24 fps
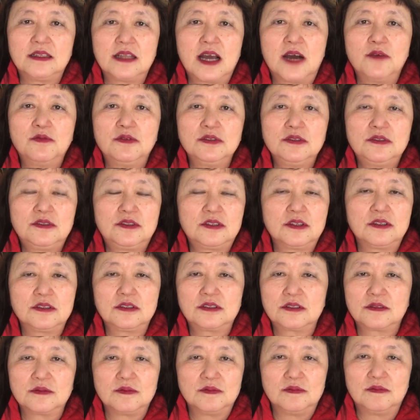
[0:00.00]
That was
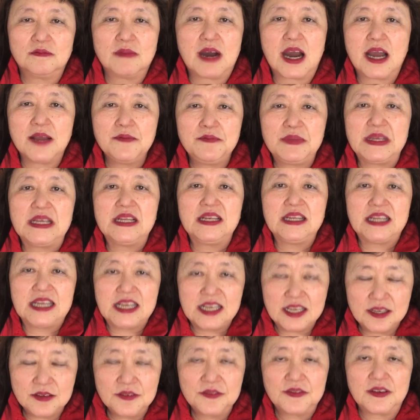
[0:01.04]
just my
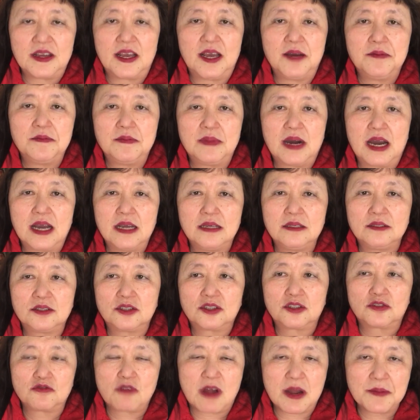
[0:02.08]
belief and my
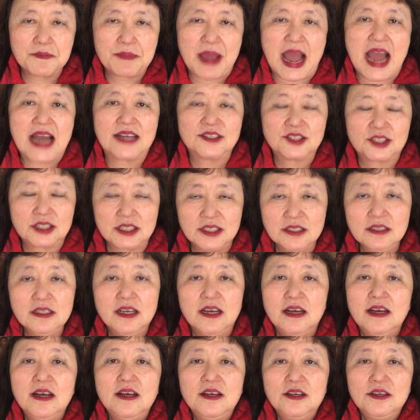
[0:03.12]
strong passion.
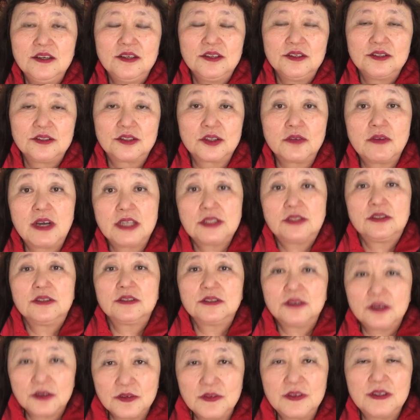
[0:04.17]
So I
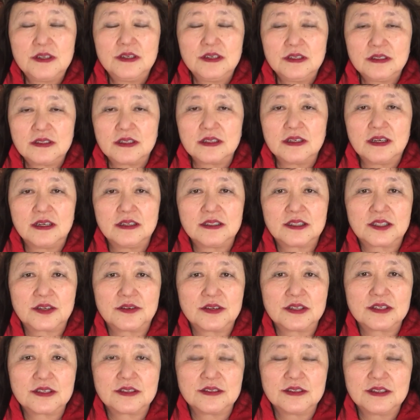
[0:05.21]
took over
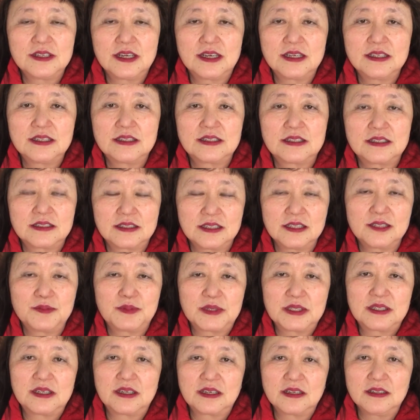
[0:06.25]
Sarasota's this
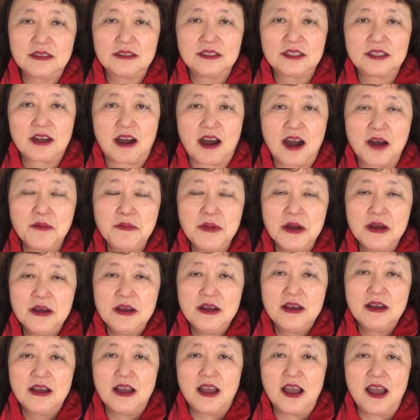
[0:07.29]
particular job,
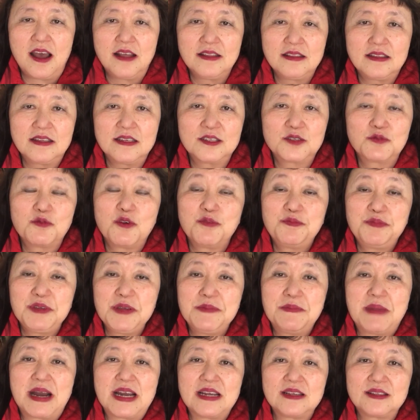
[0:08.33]
and this will
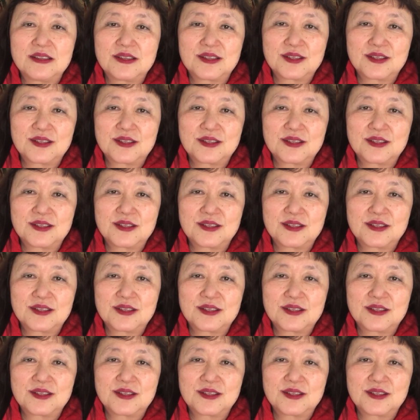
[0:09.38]
be my